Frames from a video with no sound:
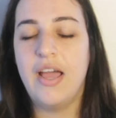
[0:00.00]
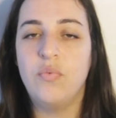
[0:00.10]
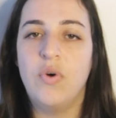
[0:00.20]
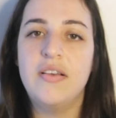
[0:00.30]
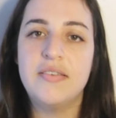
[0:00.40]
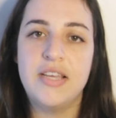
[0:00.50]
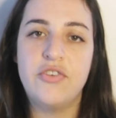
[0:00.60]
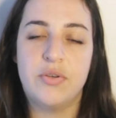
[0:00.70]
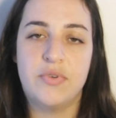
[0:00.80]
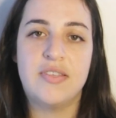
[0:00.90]
And while
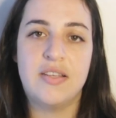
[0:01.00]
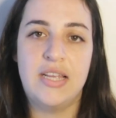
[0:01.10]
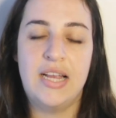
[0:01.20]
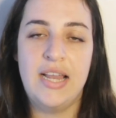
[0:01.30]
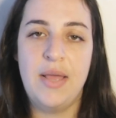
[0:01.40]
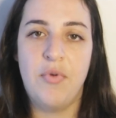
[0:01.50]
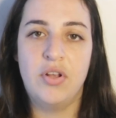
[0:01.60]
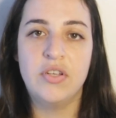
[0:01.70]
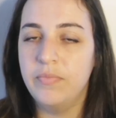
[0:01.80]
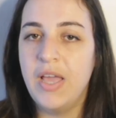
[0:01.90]
Cedric was still in
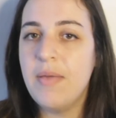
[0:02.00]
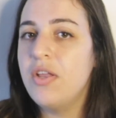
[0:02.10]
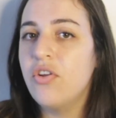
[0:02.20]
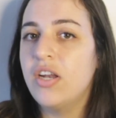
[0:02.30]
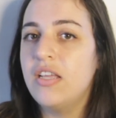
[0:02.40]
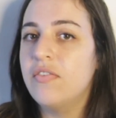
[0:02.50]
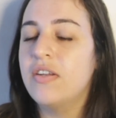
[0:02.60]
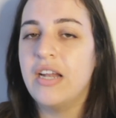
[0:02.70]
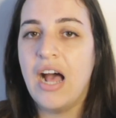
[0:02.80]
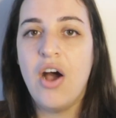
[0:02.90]
Claremont, maybe not
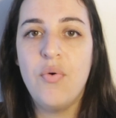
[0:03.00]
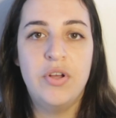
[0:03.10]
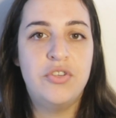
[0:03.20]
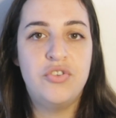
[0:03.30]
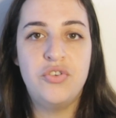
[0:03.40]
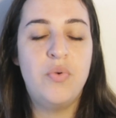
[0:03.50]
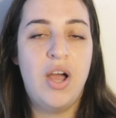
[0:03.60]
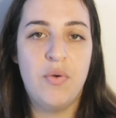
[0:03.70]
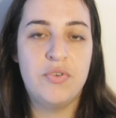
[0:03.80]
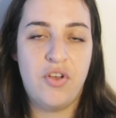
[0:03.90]
even an hour to 2
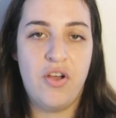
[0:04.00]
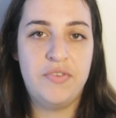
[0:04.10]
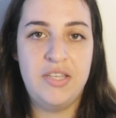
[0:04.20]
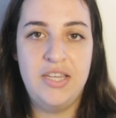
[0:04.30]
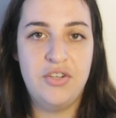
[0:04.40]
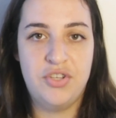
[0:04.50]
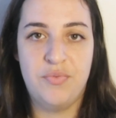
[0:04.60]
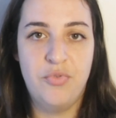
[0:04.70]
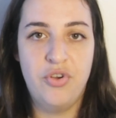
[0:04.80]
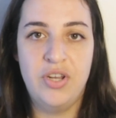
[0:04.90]
hours after he had
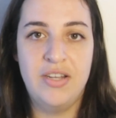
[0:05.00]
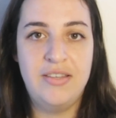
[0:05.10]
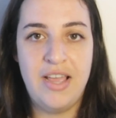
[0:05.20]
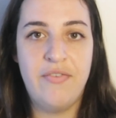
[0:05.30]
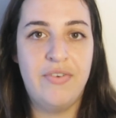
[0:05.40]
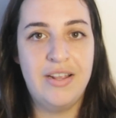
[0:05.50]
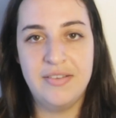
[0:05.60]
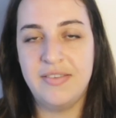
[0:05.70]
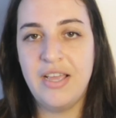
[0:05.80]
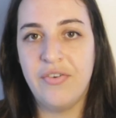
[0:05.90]
just murdered David and
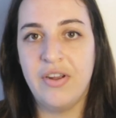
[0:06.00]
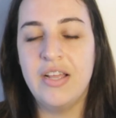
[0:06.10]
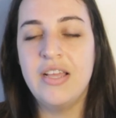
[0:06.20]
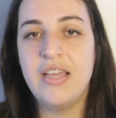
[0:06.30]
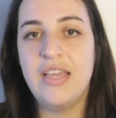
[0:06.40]
Sarah,